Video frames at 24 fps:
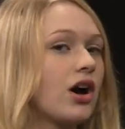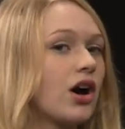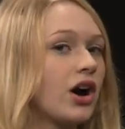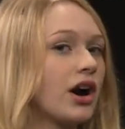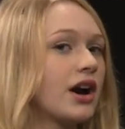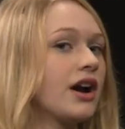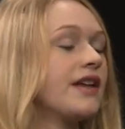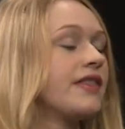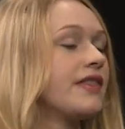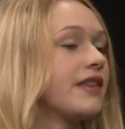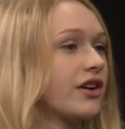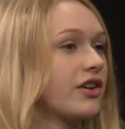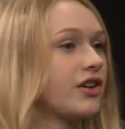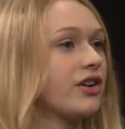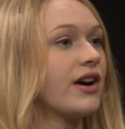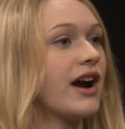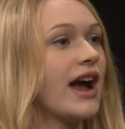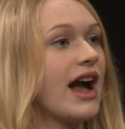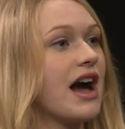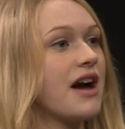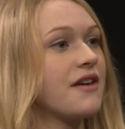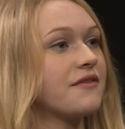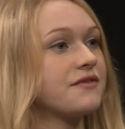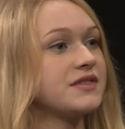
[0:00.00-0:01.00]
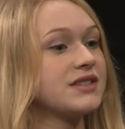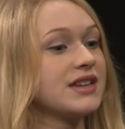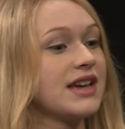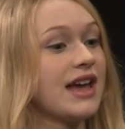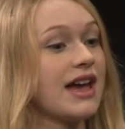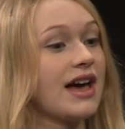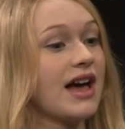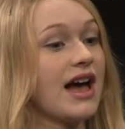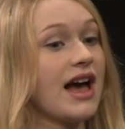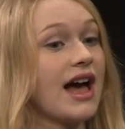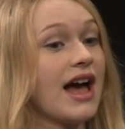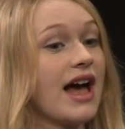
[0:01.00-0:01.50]
the art and the craft.
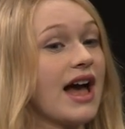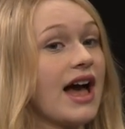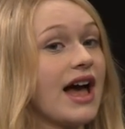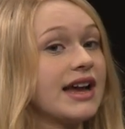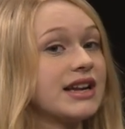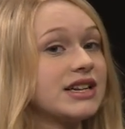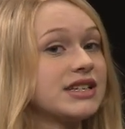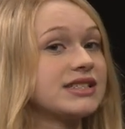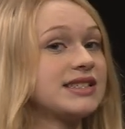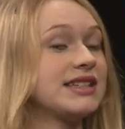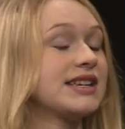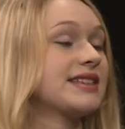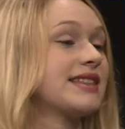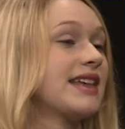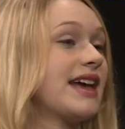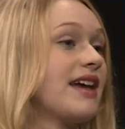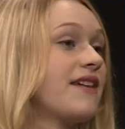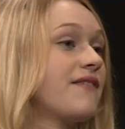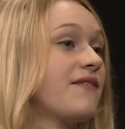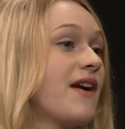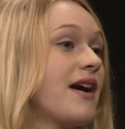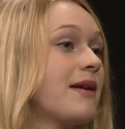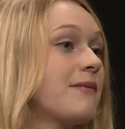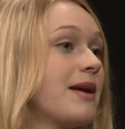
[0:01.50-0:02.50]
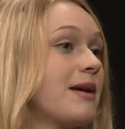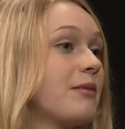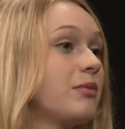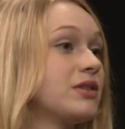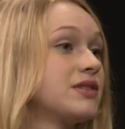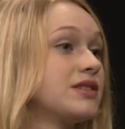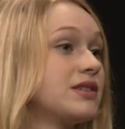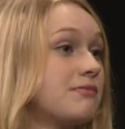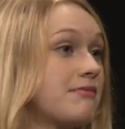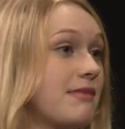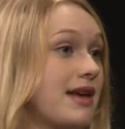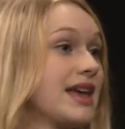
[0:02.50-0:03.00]
Mm-hmm. I just think that if I'm able
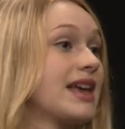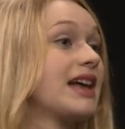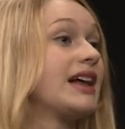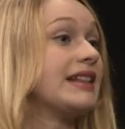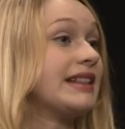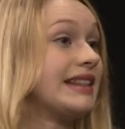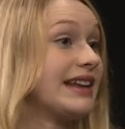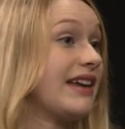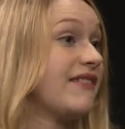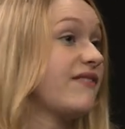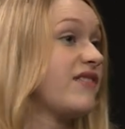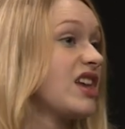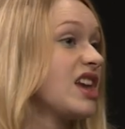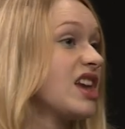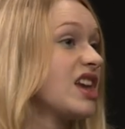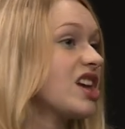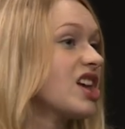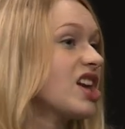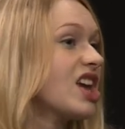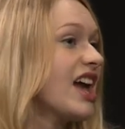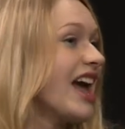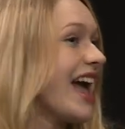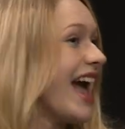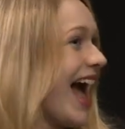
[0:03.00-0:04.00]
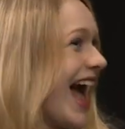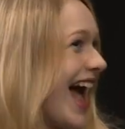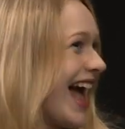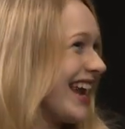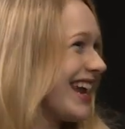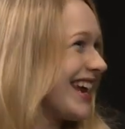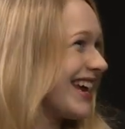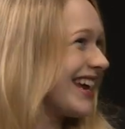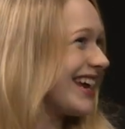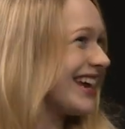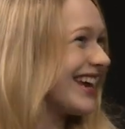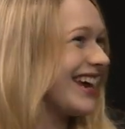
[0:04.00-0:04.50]
to make a living at
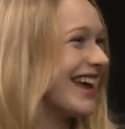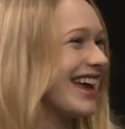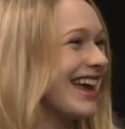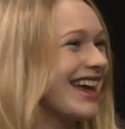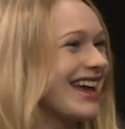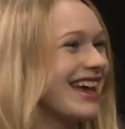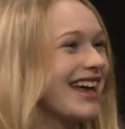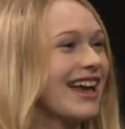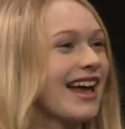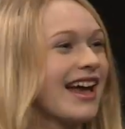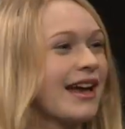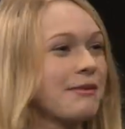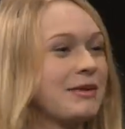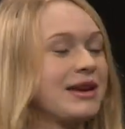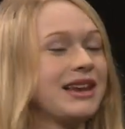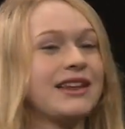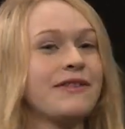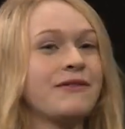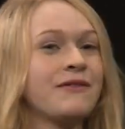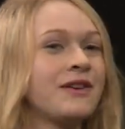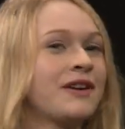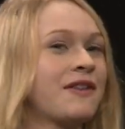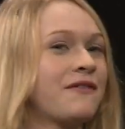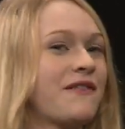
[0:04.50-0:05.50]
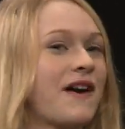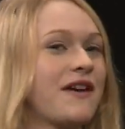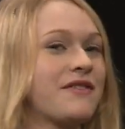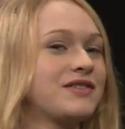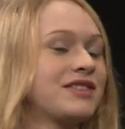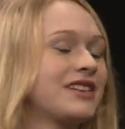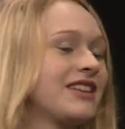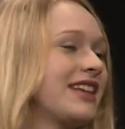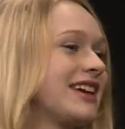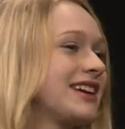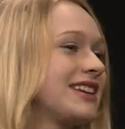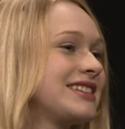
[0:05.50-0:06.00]
it, I mean, even if I have
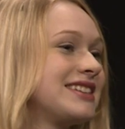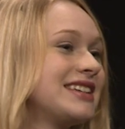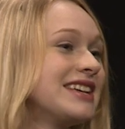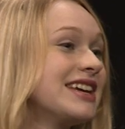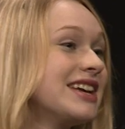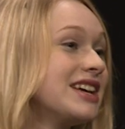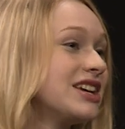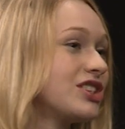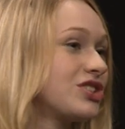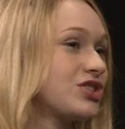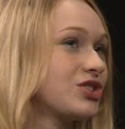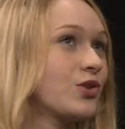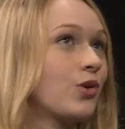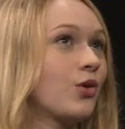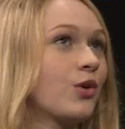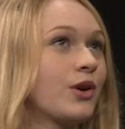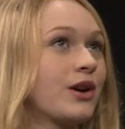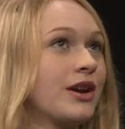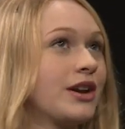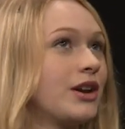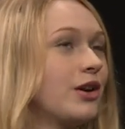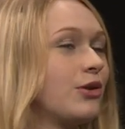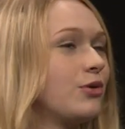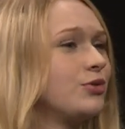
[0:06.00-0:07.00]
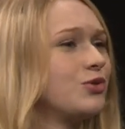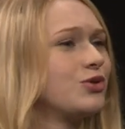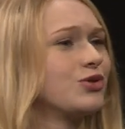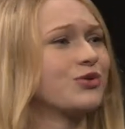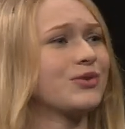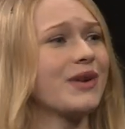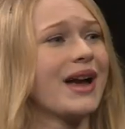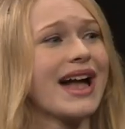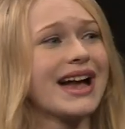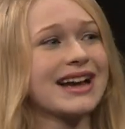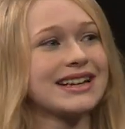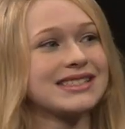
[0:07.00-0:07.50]
to, like, teach or, you know,
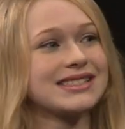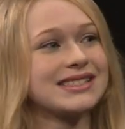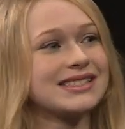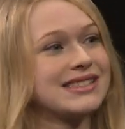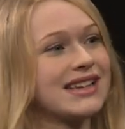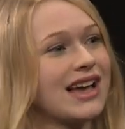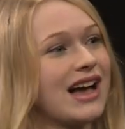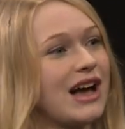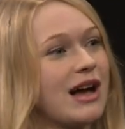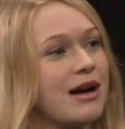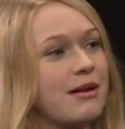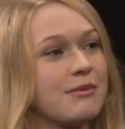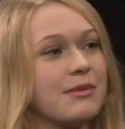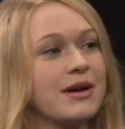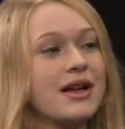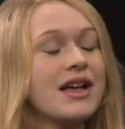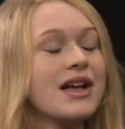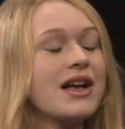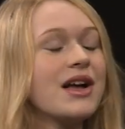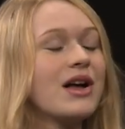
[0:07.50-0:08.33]
direct some,